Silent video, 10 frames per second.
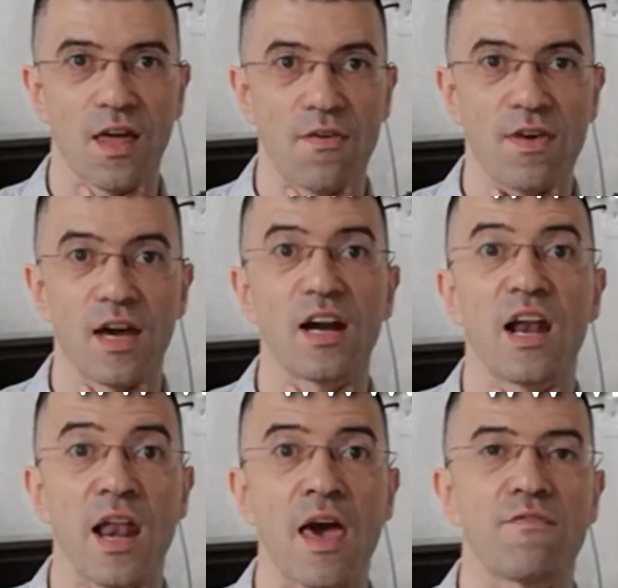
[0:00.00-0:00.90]
there.
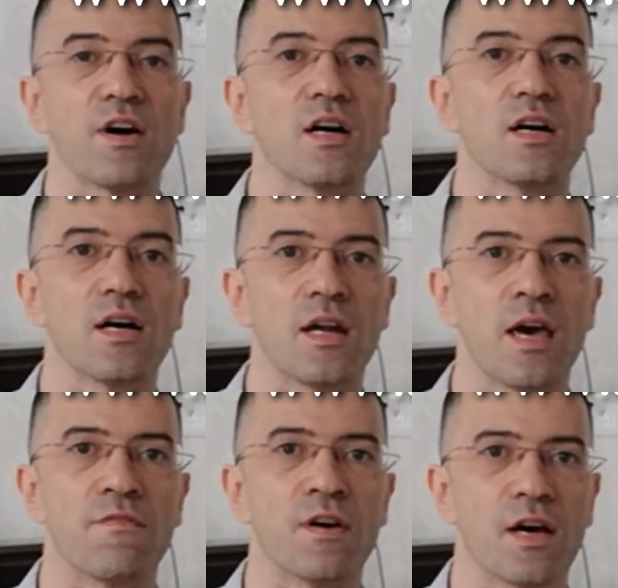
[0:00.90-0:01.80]
Never,
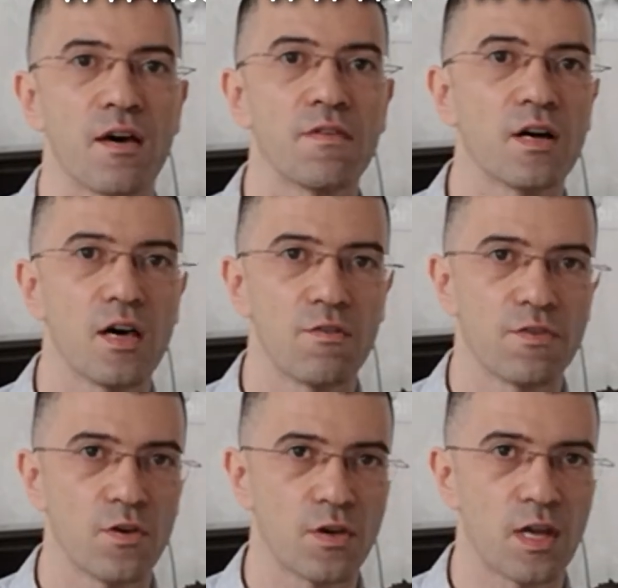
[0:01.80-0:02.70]
ever, ever, if
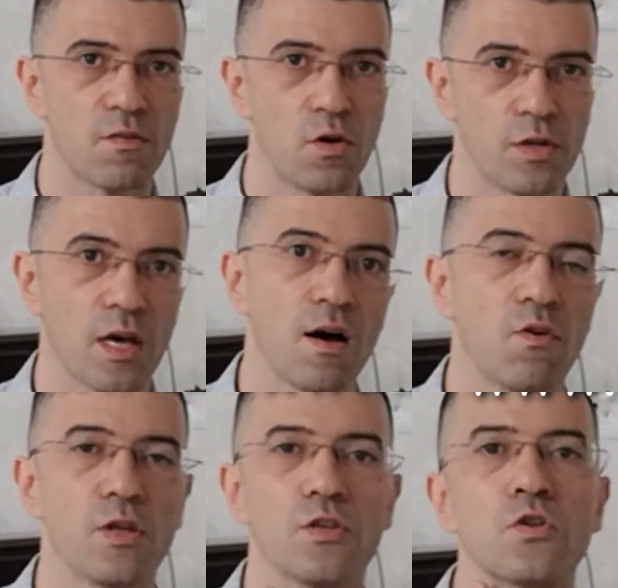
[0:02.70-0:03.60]
you can avoid it,
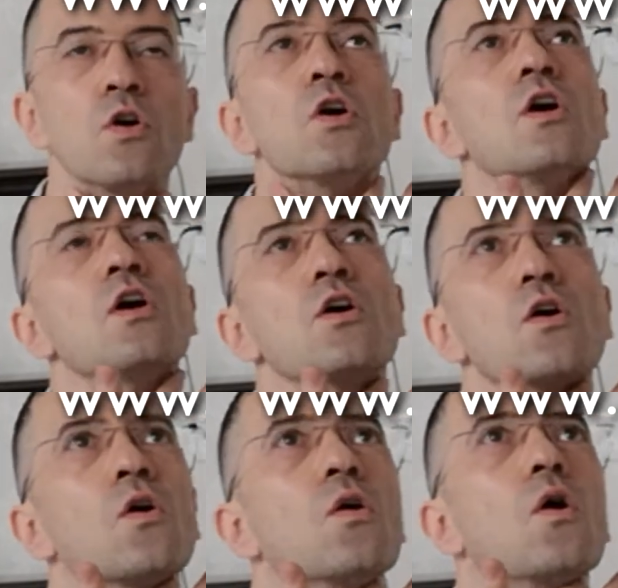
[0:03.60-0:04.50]
avoid it. So
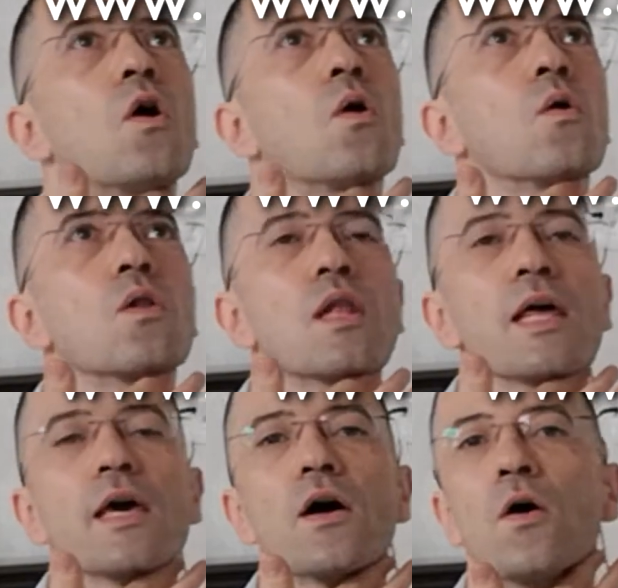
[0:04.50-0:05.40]
go
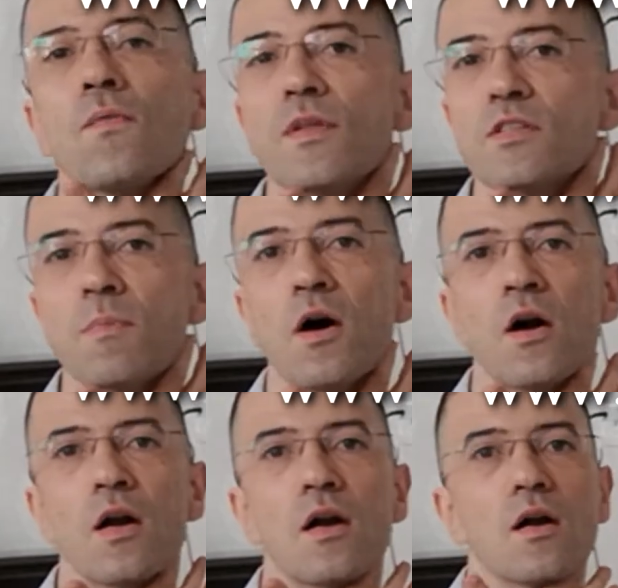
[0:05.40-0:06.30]
only on this
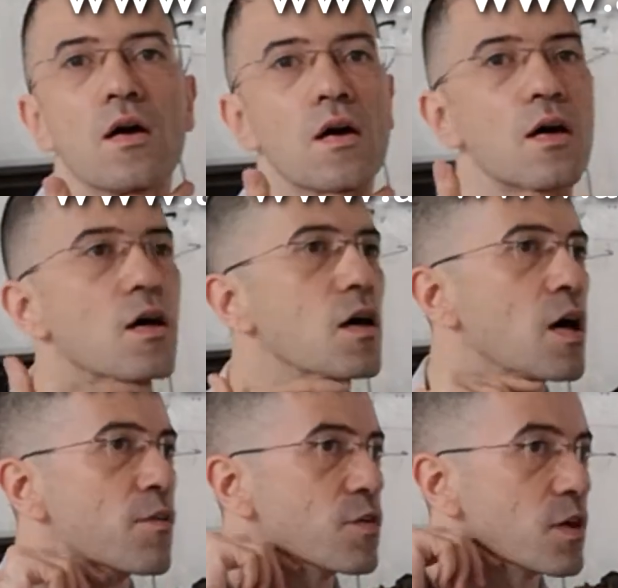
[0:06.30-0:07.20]
part
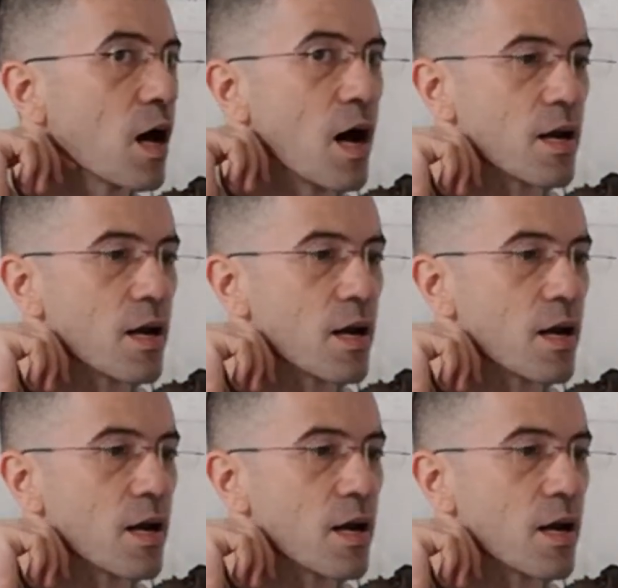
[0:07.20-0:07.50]
if you can,